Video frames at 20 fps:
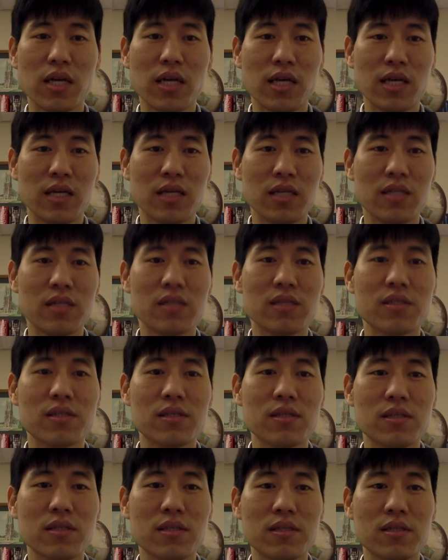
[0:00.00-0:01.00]
is
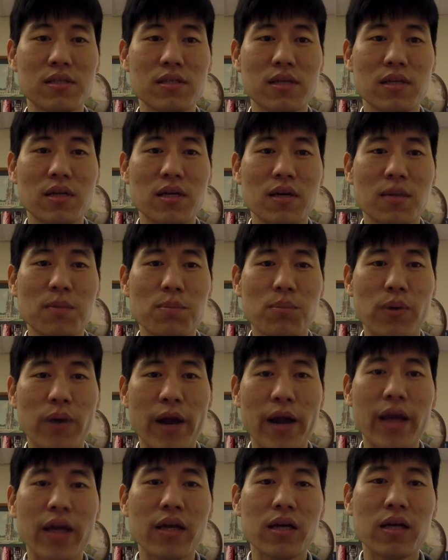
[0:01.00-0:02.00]

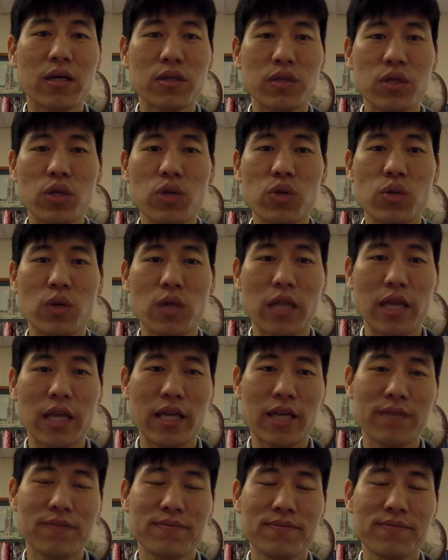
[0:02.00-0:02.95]
Pray Continually.